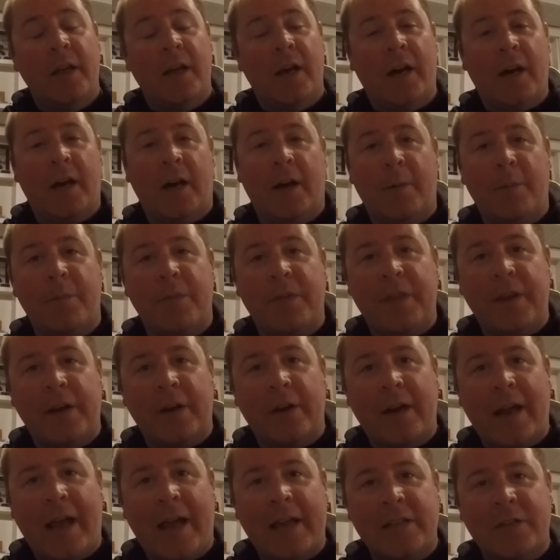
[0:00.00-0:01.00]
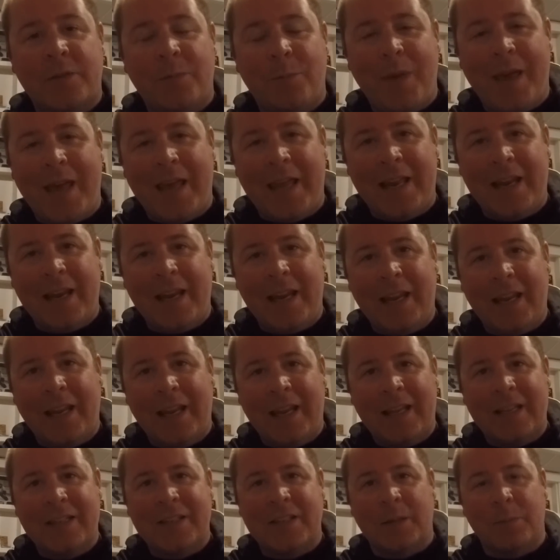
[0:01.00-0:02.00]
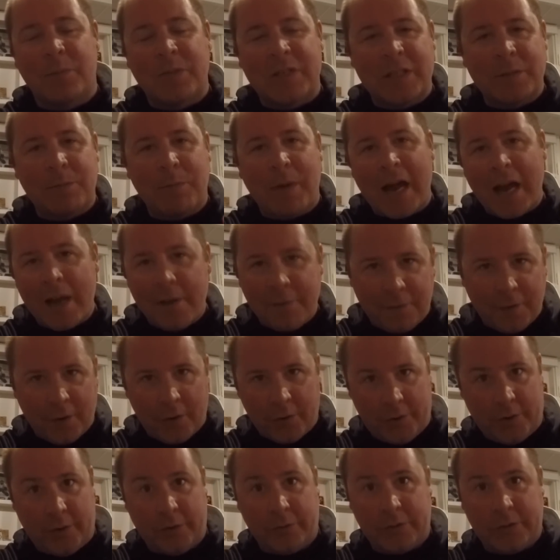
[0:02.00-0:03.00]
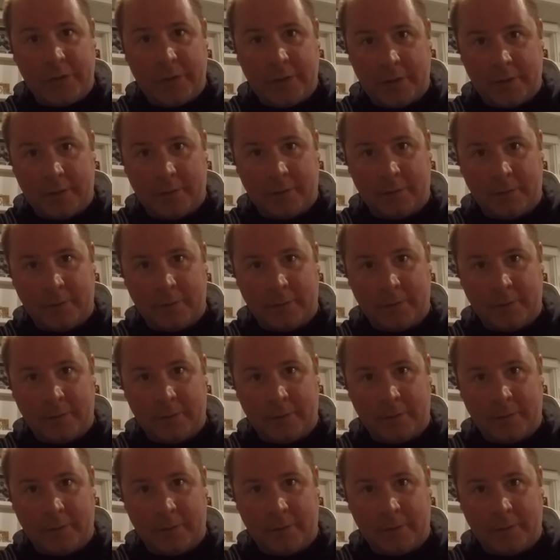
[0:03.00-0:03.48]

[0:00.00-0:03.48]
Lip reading: There has been some spy photos